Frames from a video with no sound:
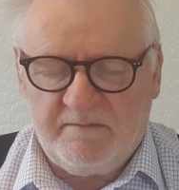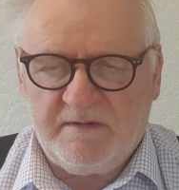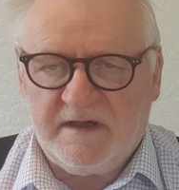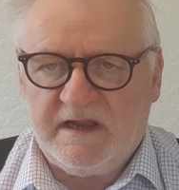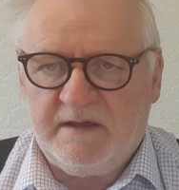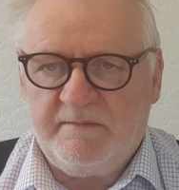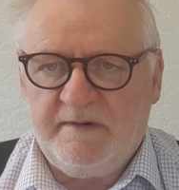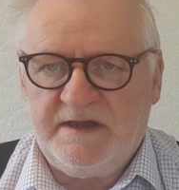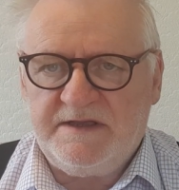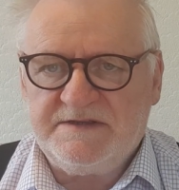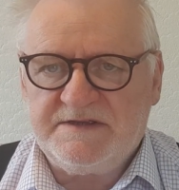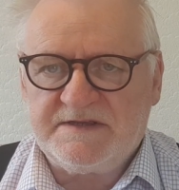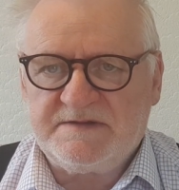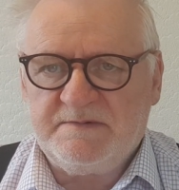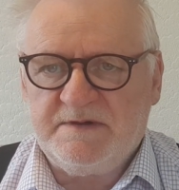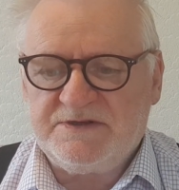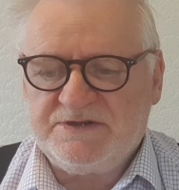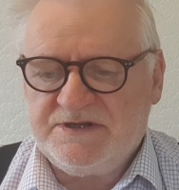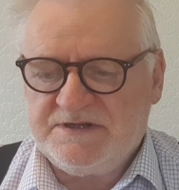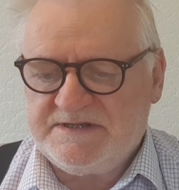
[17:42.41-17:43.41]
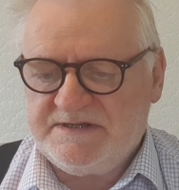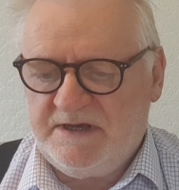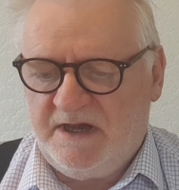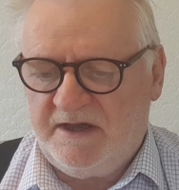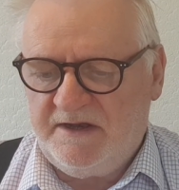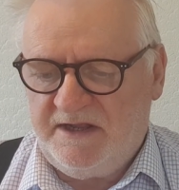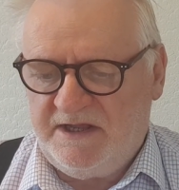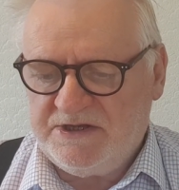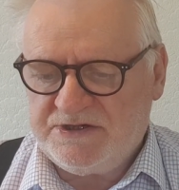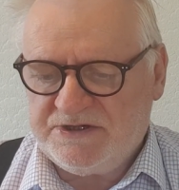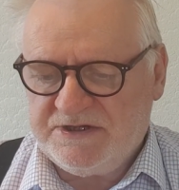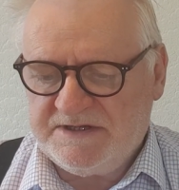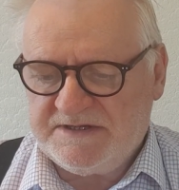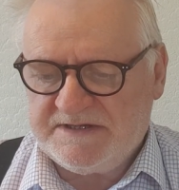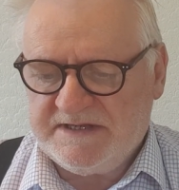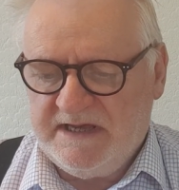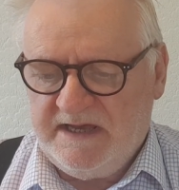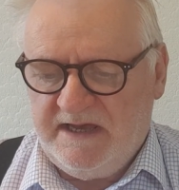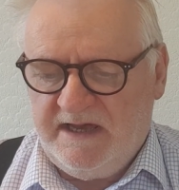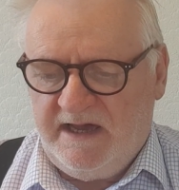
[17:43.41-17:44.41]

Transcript: millimeters, which is 9 inches,